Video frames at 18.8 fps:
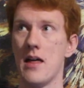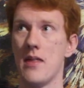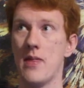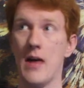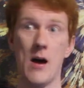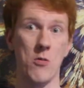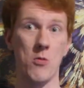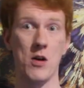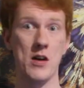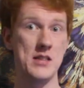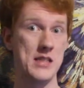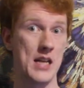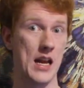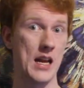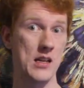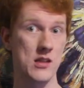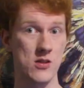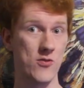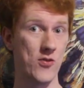that one
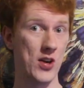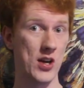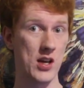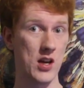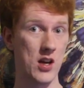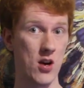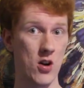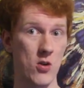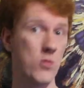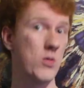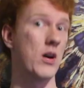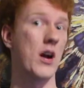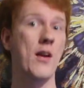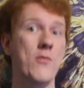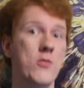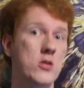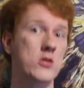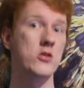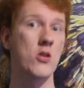dance video where
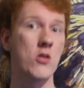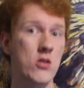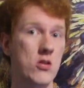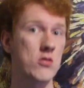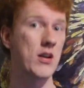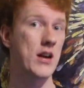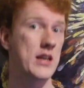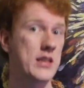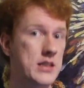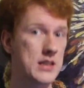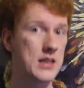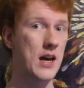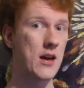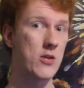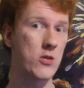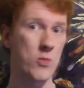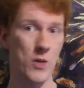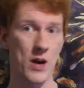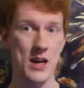everyone's going crazy
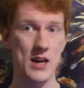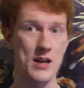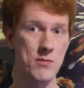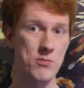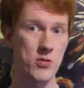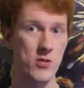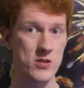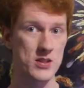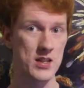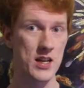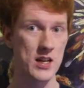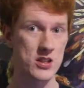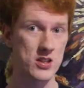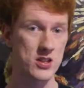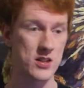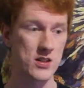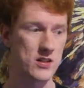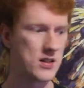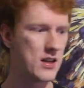down the wedding
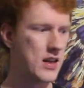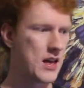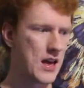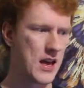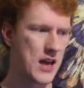procession.